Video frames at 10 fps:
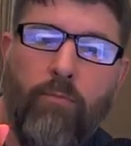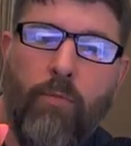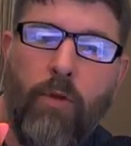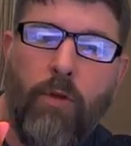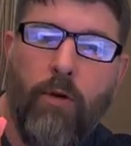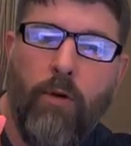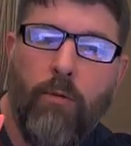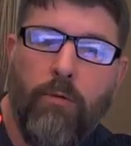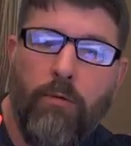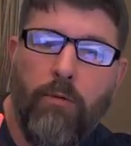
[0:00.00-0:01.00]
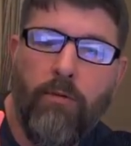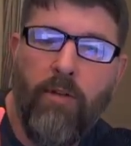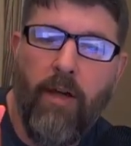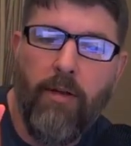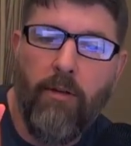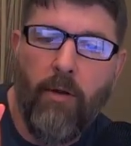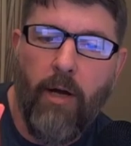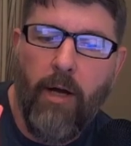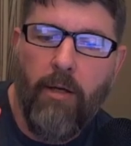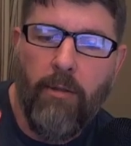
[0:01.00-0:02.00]
there you go. It's a tiny little
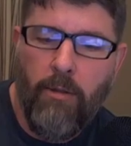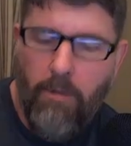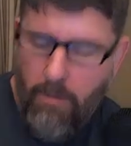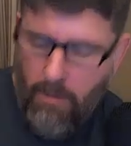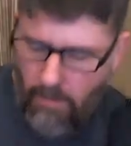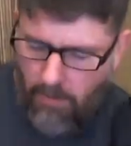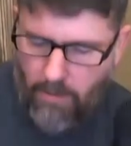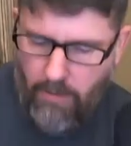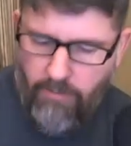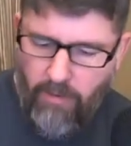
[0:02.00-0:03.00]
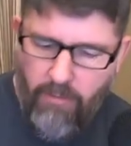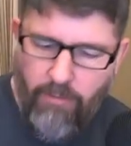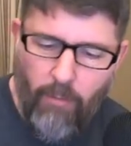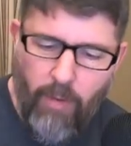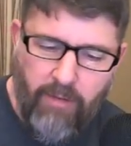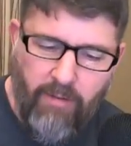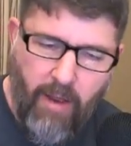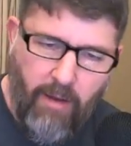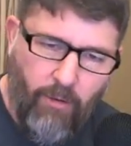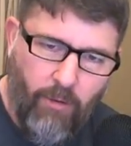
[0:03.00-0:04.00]
guy. It's a nice little
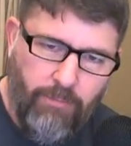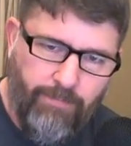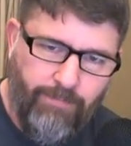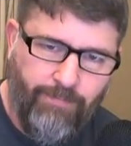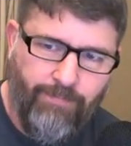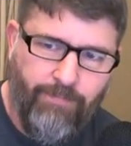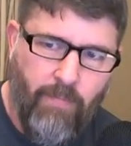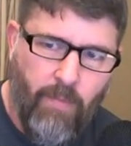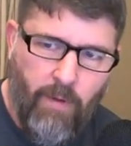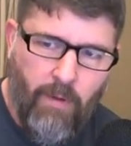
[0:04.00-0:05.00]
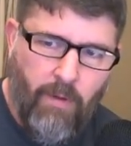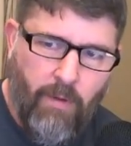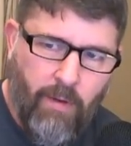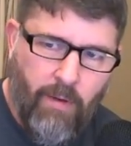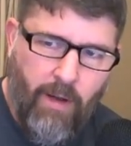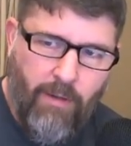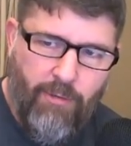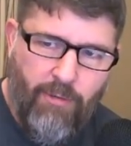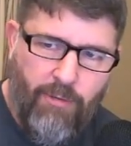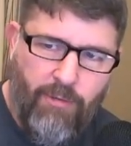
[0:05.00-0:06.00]
rectangle. I
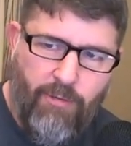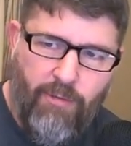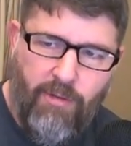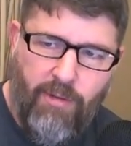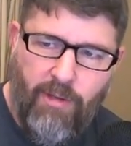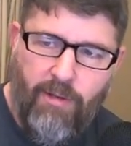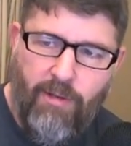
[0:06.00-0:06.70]
think